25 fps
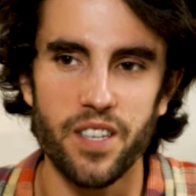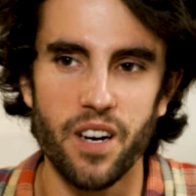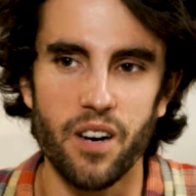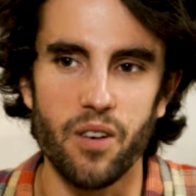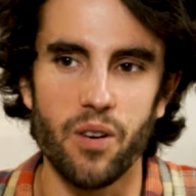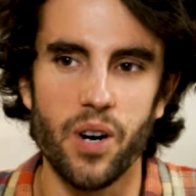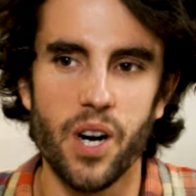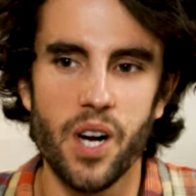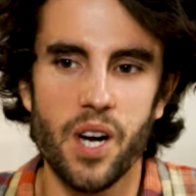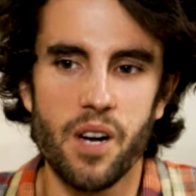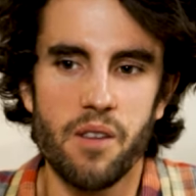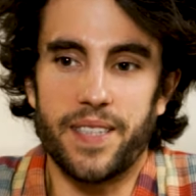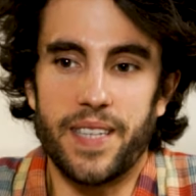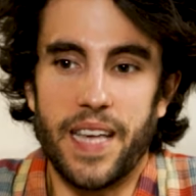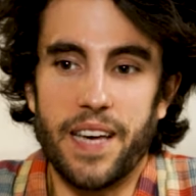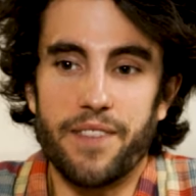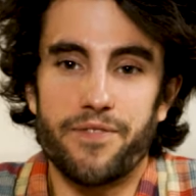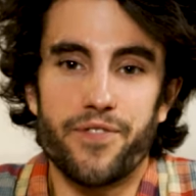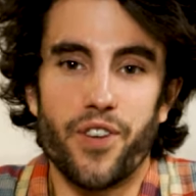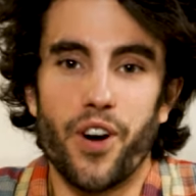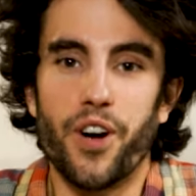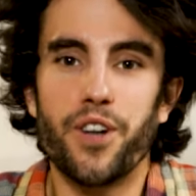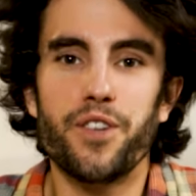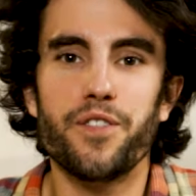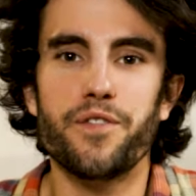No,
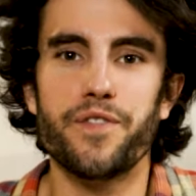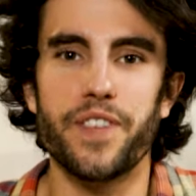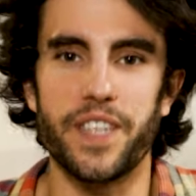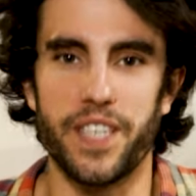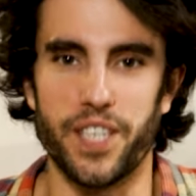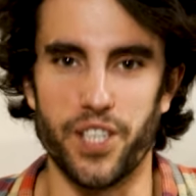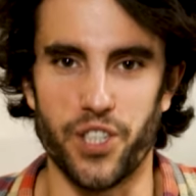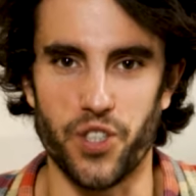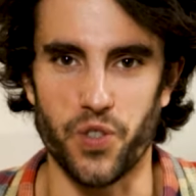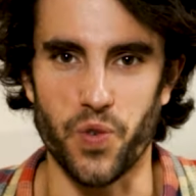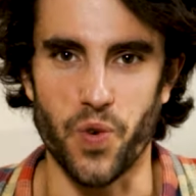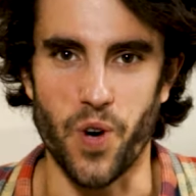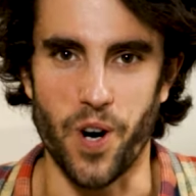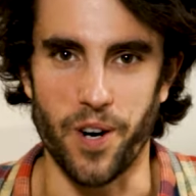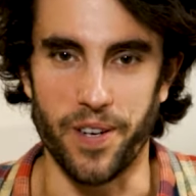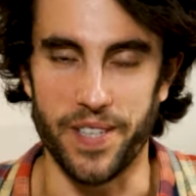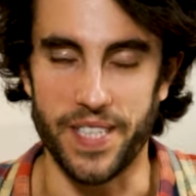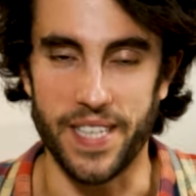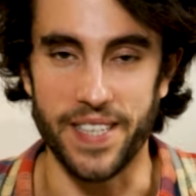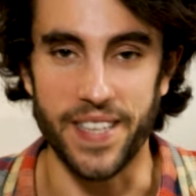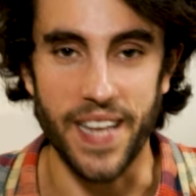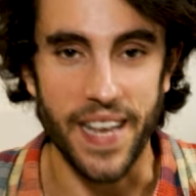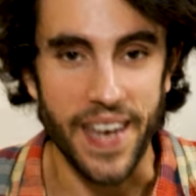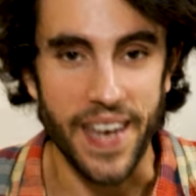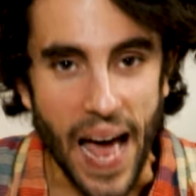give unfinished
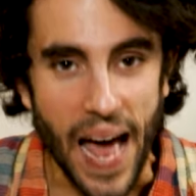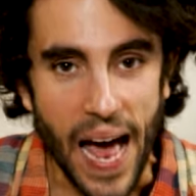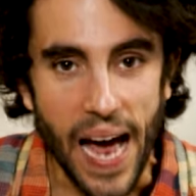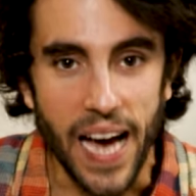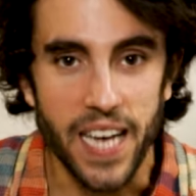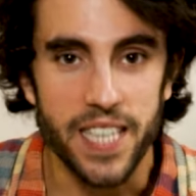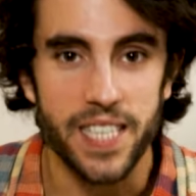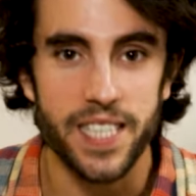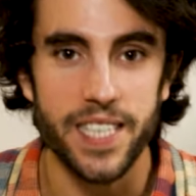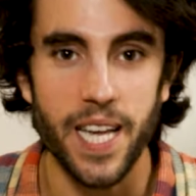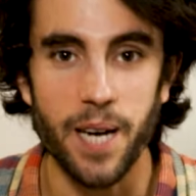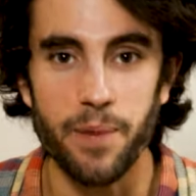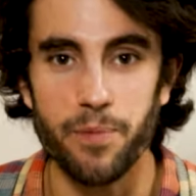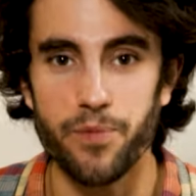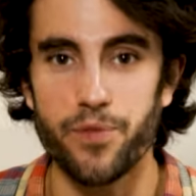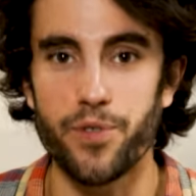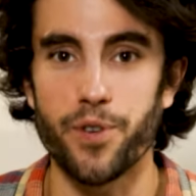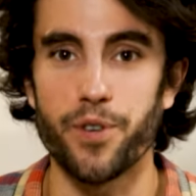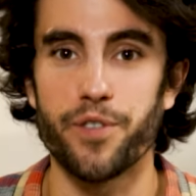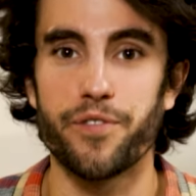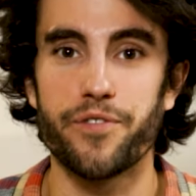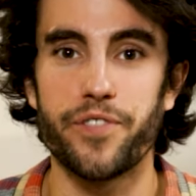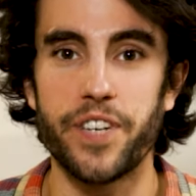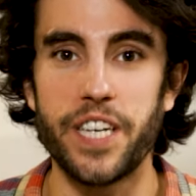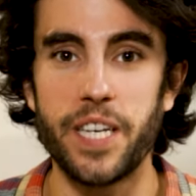drawings and ask them
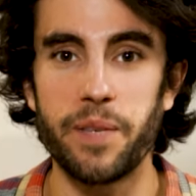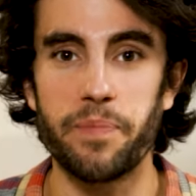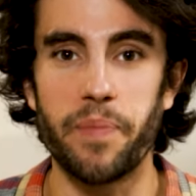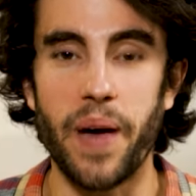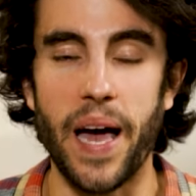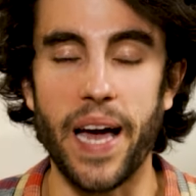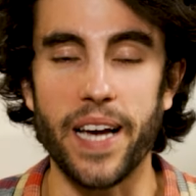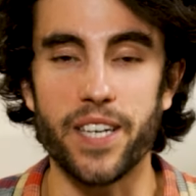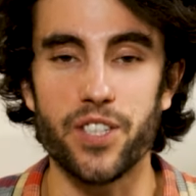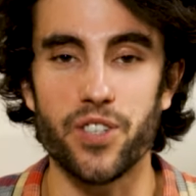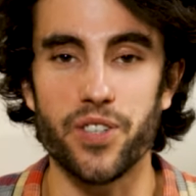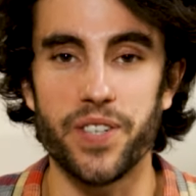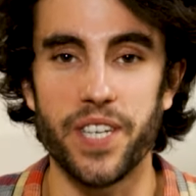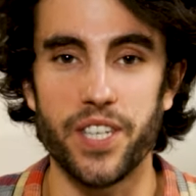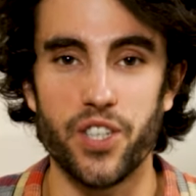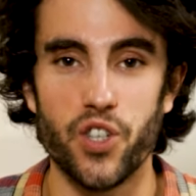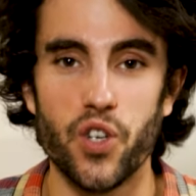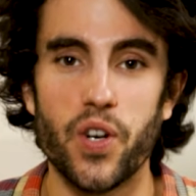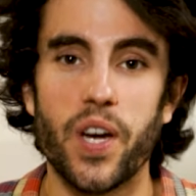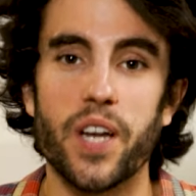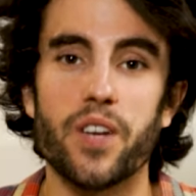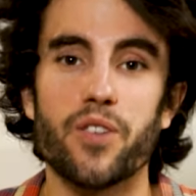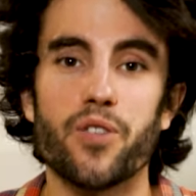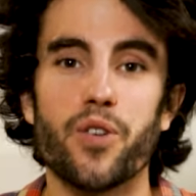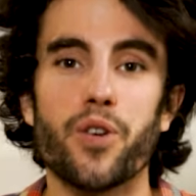for feedback so that you
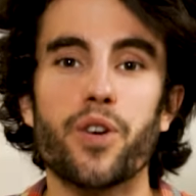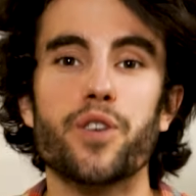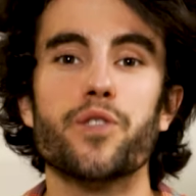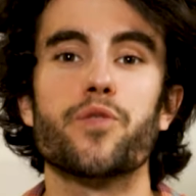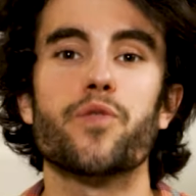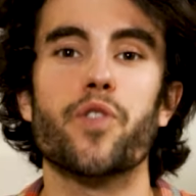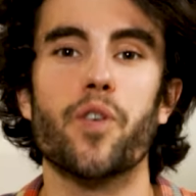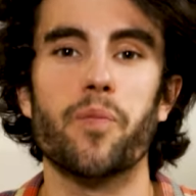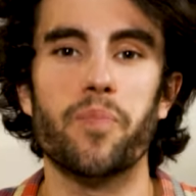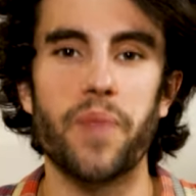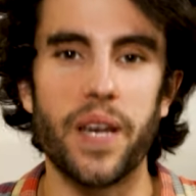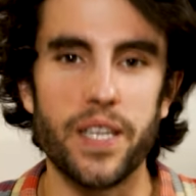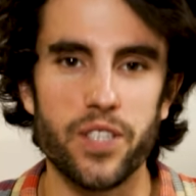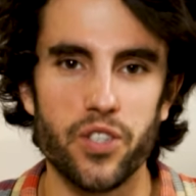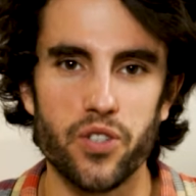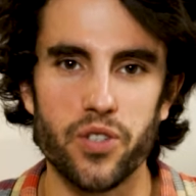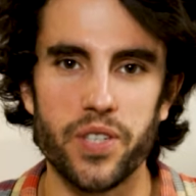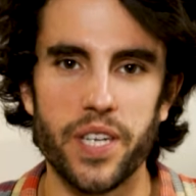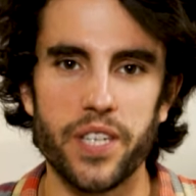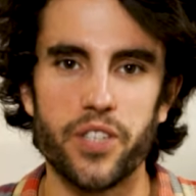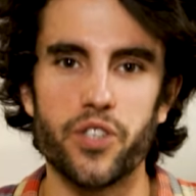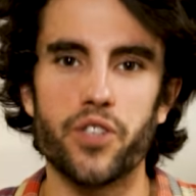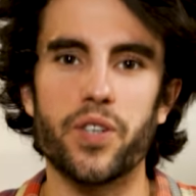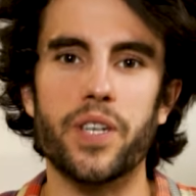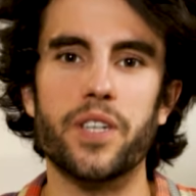can learn from that, so
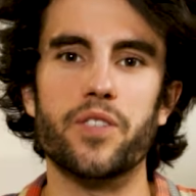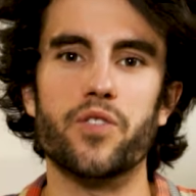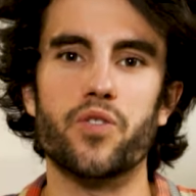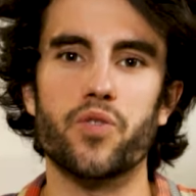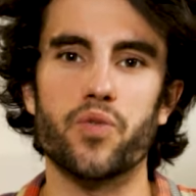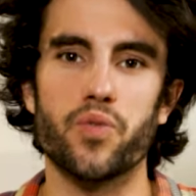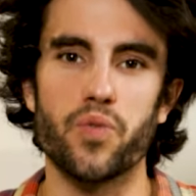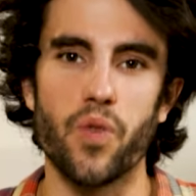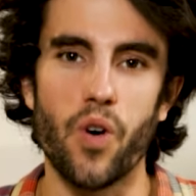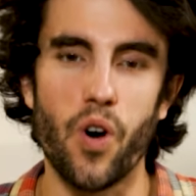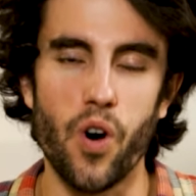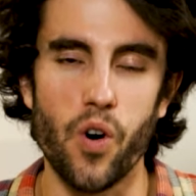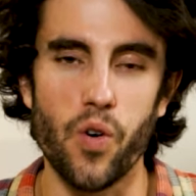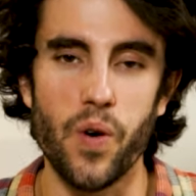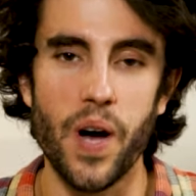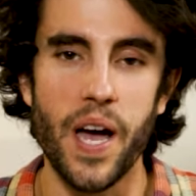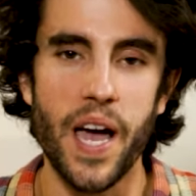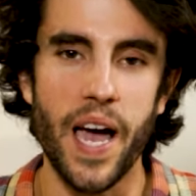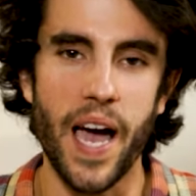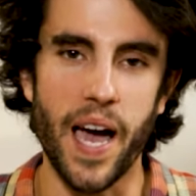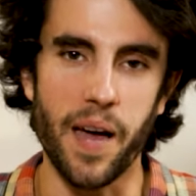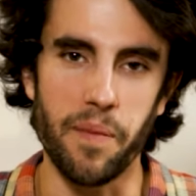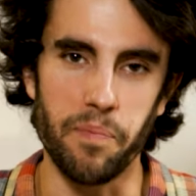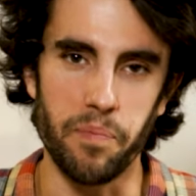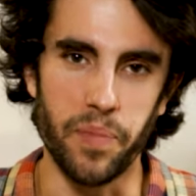that you can grow
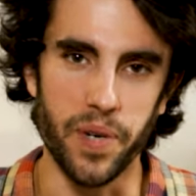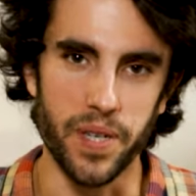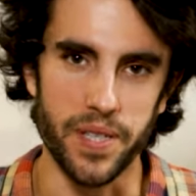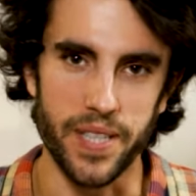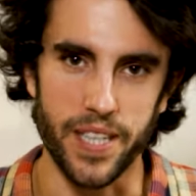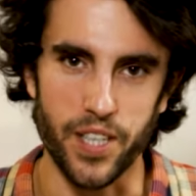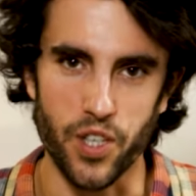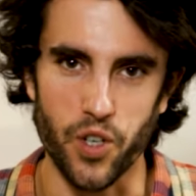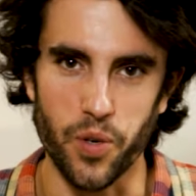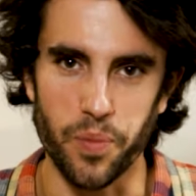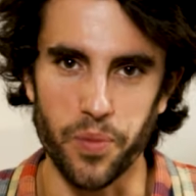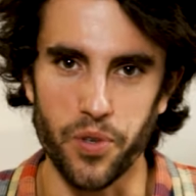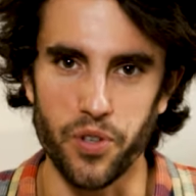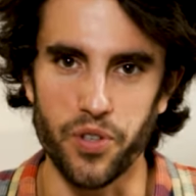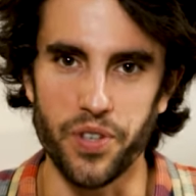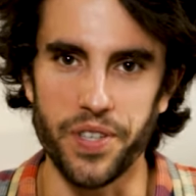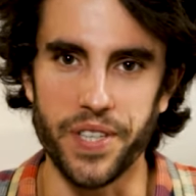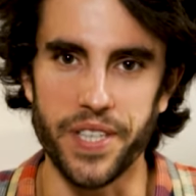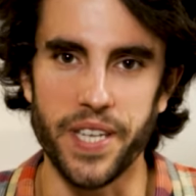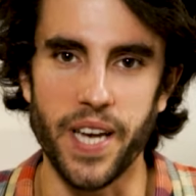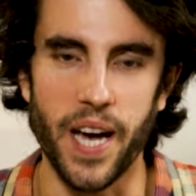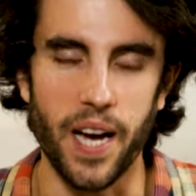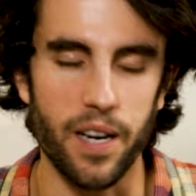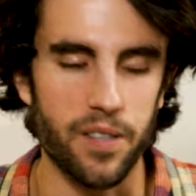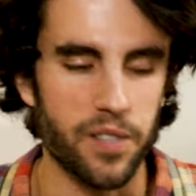and build that
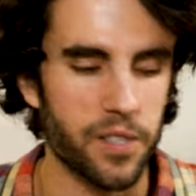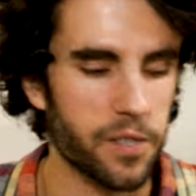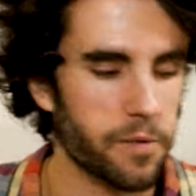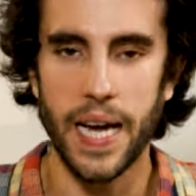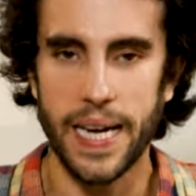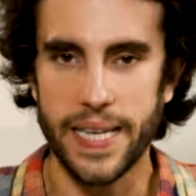community out.